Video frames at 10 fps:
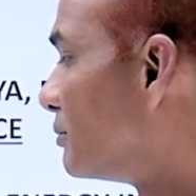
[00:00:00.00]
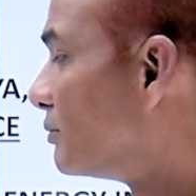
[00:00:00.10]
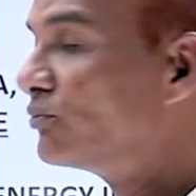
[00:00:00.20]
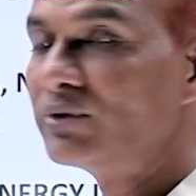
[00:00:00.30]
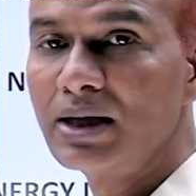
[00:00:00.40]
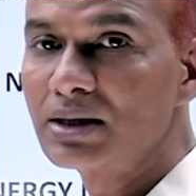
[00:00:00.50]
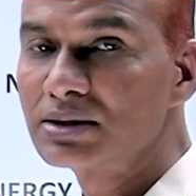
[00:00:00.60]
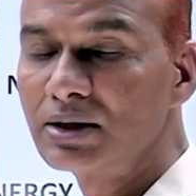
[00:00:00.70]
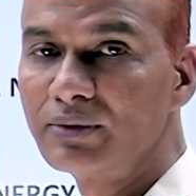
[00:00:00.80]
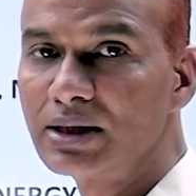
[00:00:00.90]
V.R.
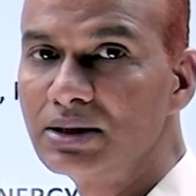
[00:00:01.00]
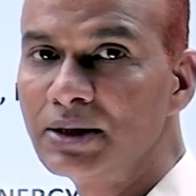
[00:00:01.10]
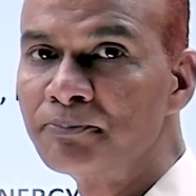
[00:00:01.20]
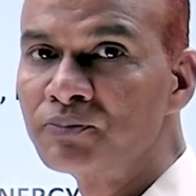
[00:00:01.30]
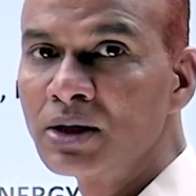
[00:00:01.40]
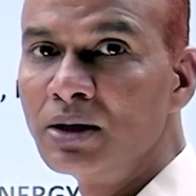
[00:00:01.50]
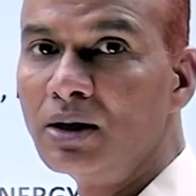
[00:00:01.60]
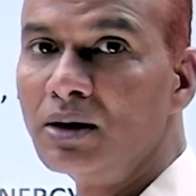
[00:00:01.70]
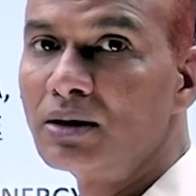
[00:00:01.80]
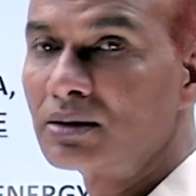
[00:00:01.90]
Trivedi
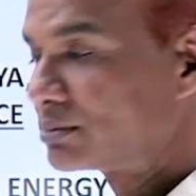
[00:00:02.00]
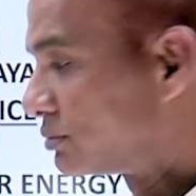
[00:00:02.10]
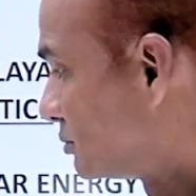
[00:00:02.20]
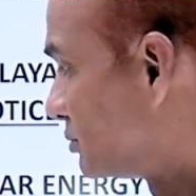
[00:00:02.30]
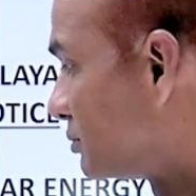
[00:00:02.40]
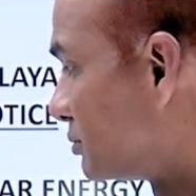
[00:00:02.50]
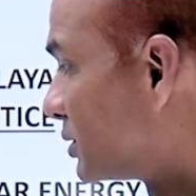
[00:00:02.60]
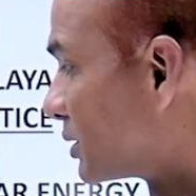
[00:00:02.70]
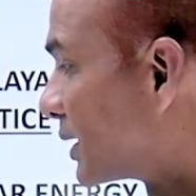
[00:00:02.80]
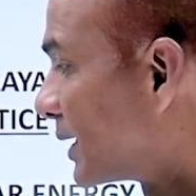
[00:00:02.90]
or
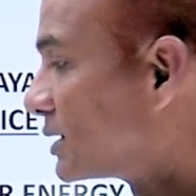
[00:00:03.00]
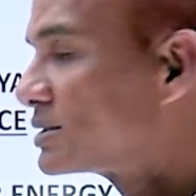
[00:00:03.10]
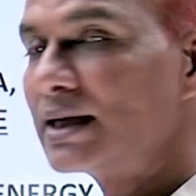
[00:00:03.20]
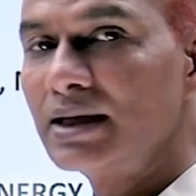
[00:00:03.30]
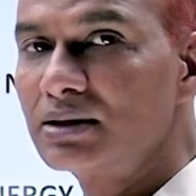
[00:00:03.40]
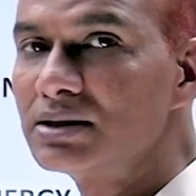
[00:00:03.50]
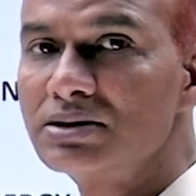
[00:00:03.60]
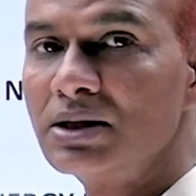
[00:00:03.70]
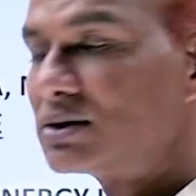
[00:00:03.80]
the great scientist.